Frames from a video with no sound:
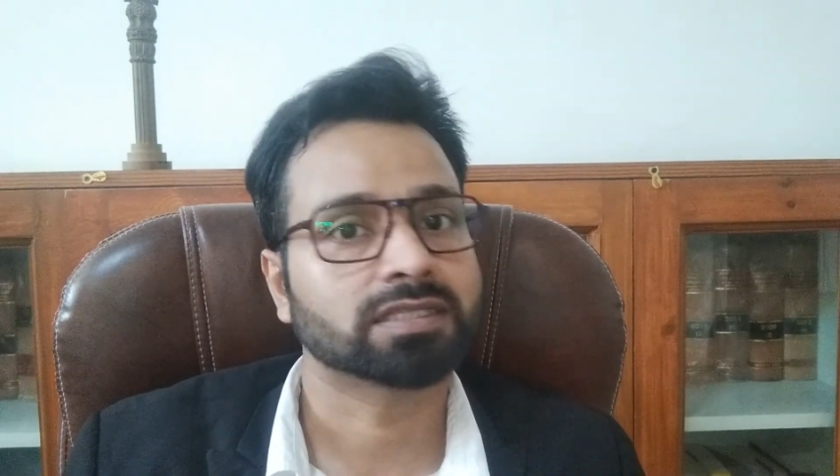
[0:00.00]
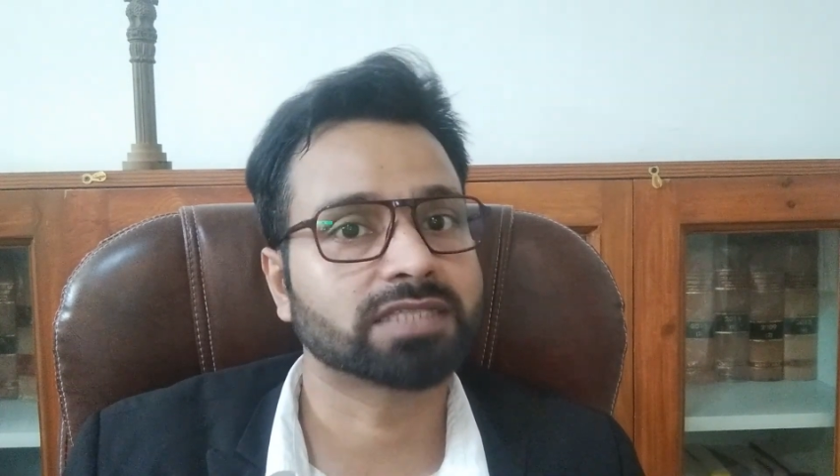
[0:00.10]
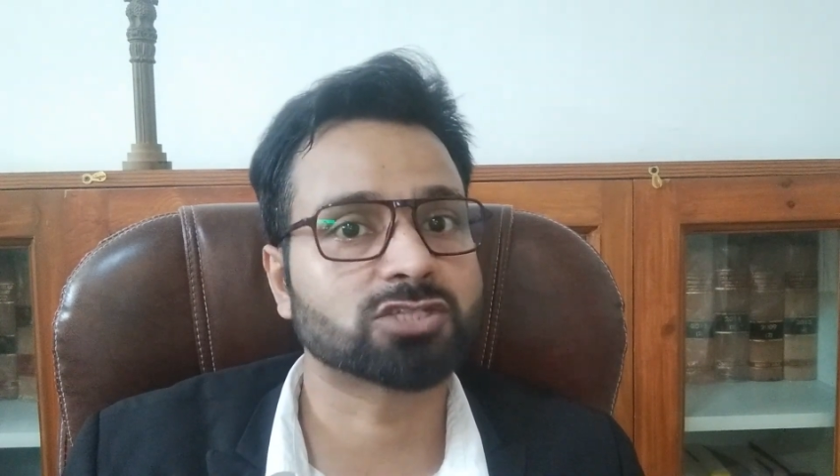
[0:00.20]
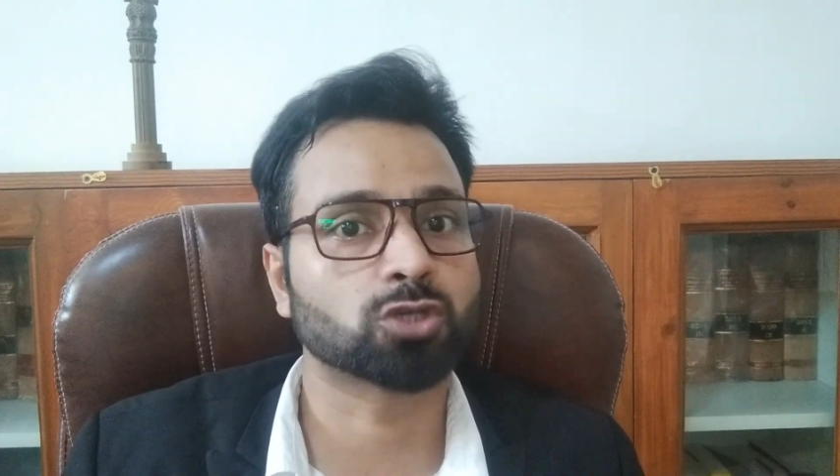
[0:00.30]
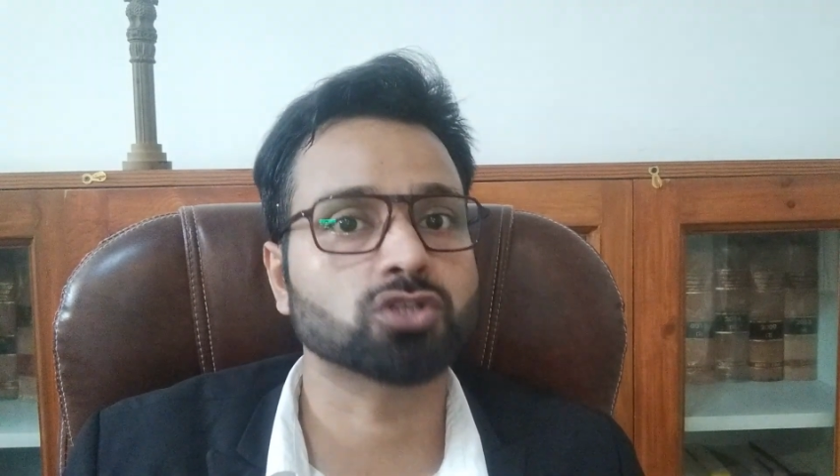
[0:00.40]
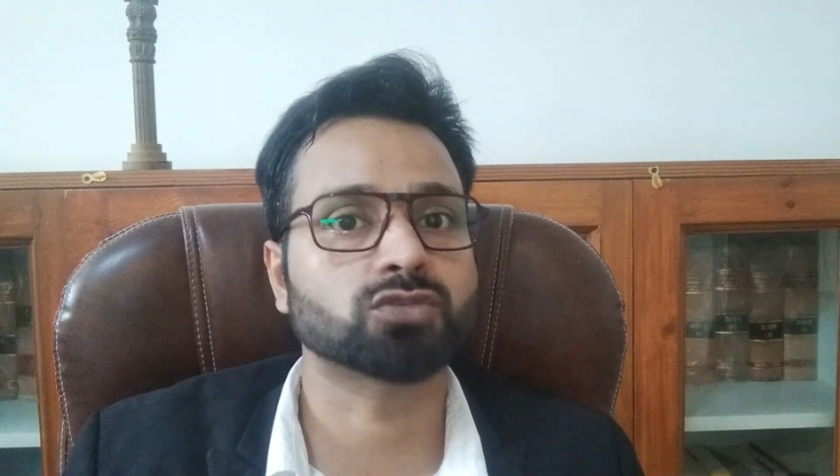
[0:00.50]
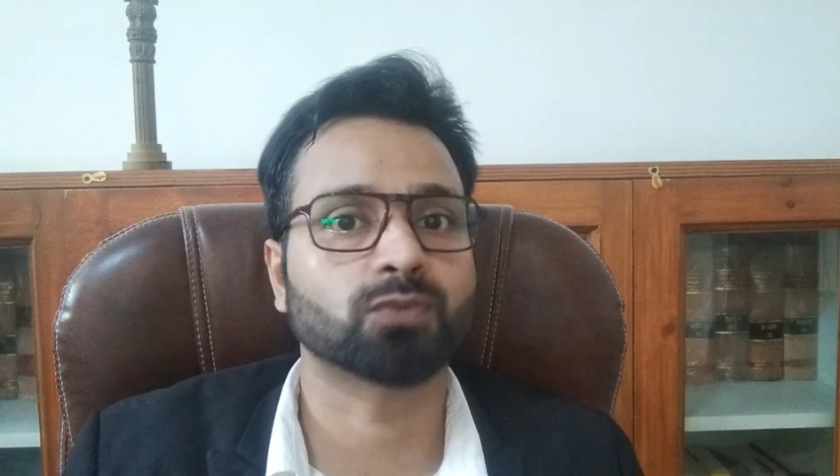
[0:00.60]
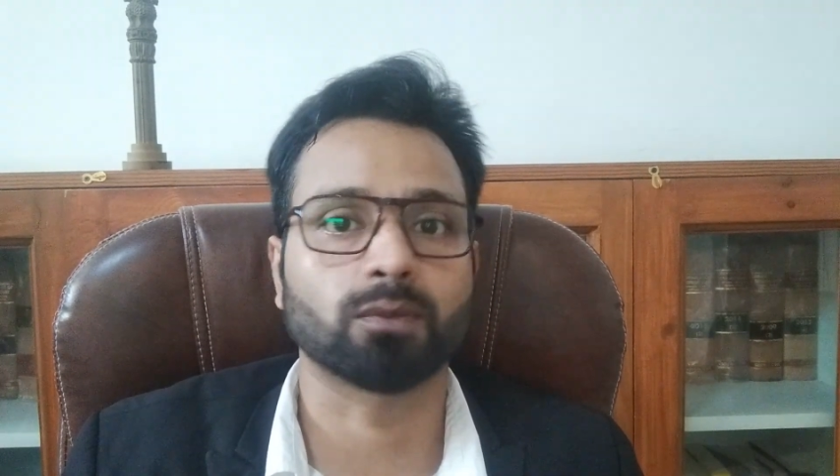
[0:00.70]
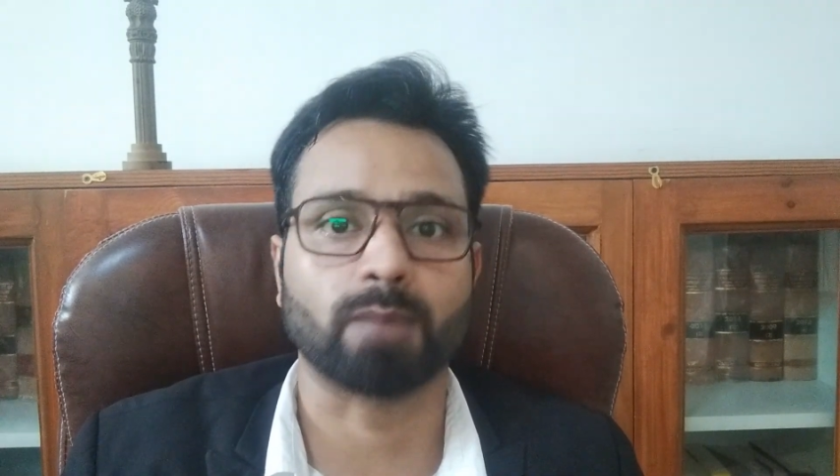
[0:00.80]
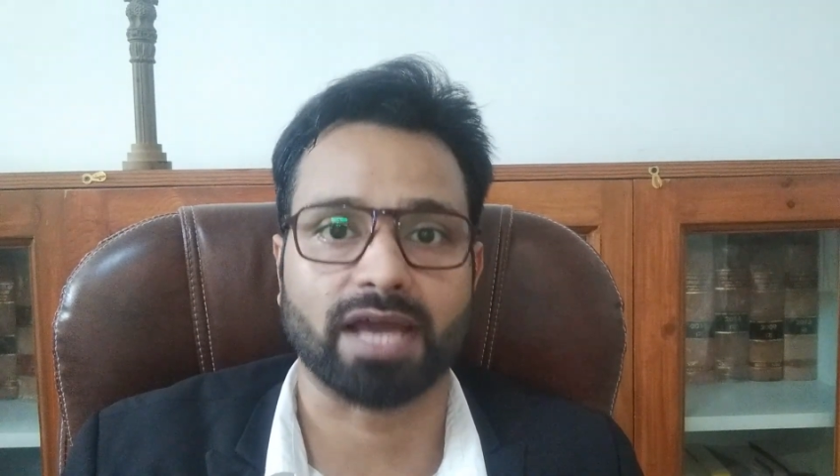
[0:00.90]
they chose
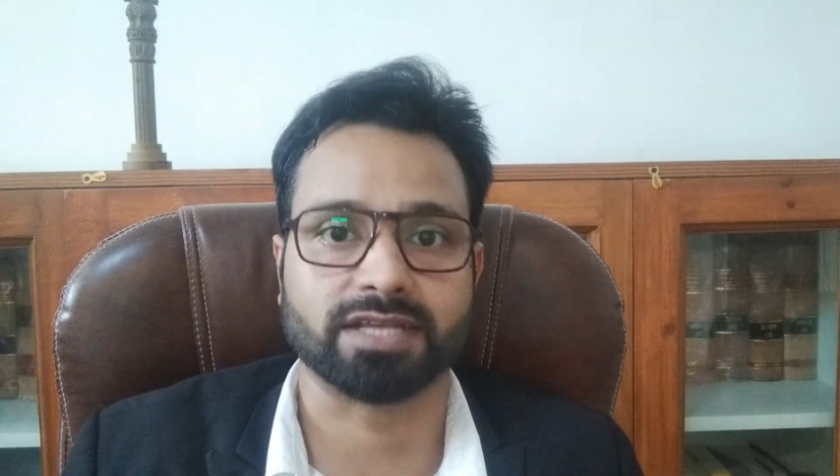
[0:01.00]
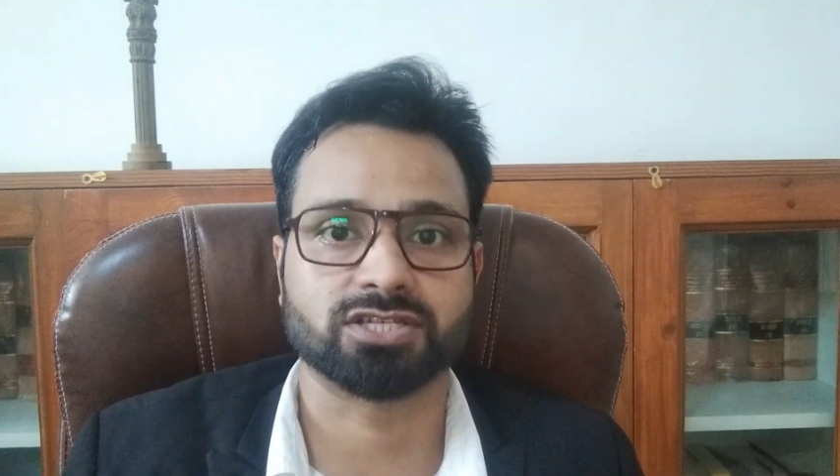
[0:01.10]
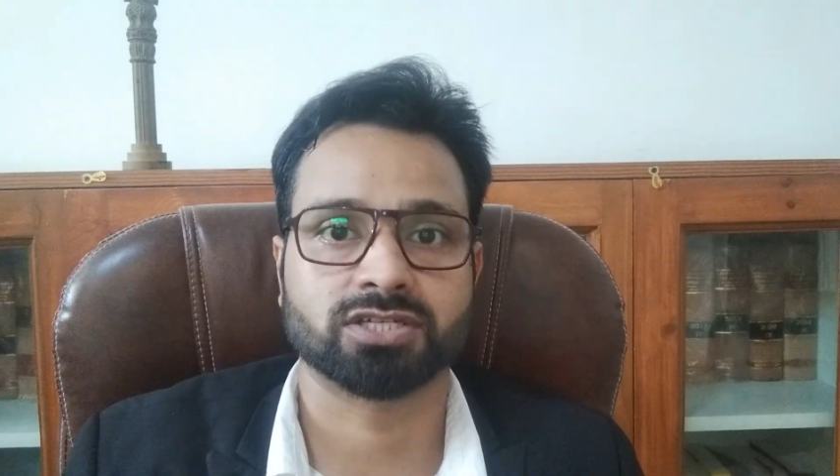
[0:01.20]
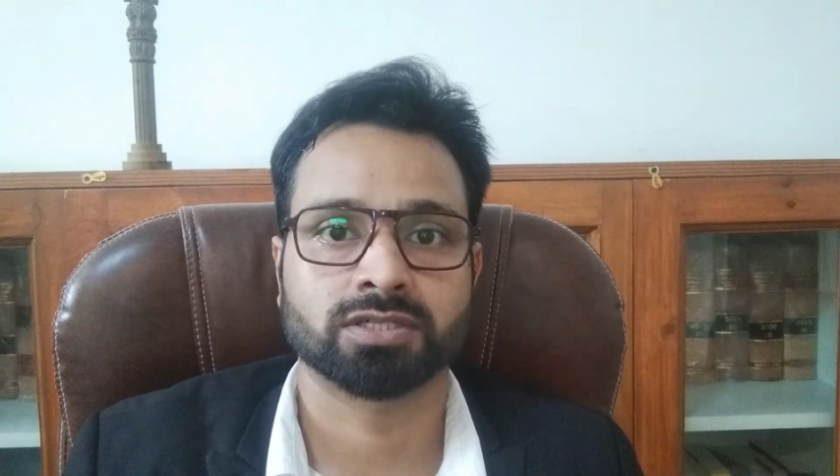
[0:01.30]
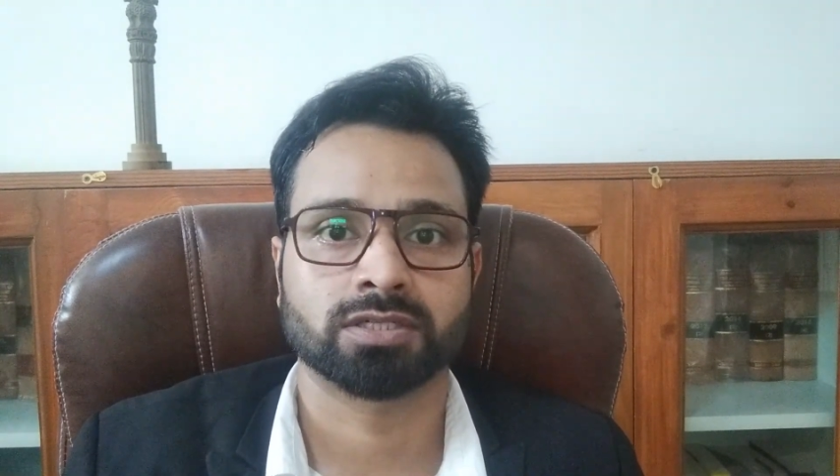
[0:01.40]
for marriage,